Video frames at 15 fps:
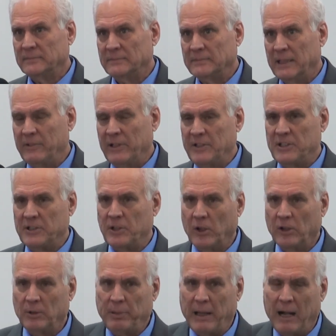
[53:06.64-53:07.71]
Even his
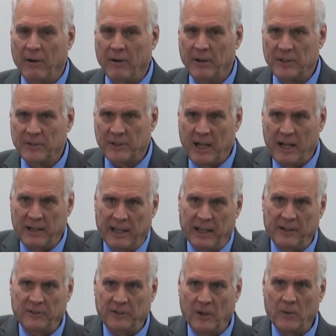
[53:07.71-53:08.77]
eternal power and his Godhead.
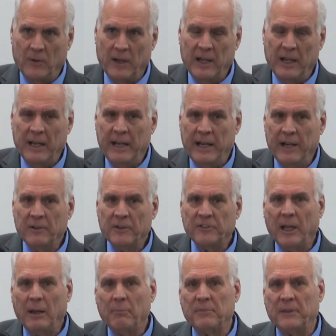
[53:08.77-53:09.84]
So here's
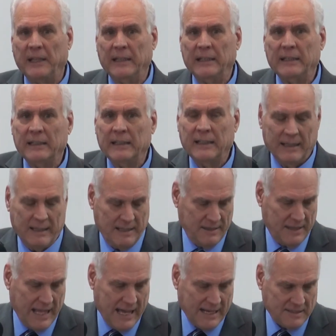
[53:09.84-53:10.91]
something
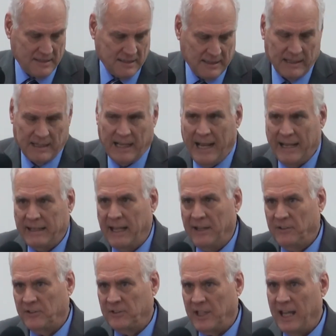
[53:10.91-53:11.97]
that I can
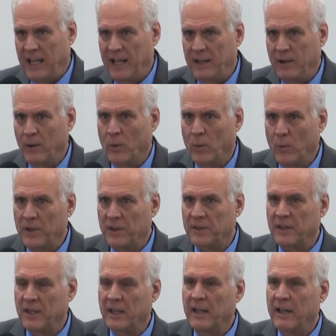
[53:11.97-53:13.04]
say
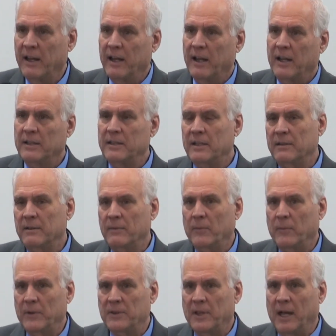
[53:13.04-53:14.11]
with,
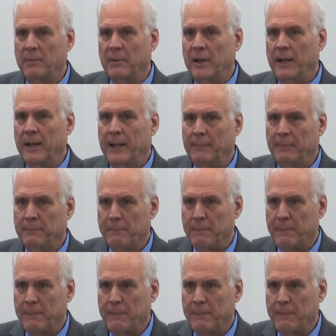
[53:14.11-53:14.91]
with a, uh, um,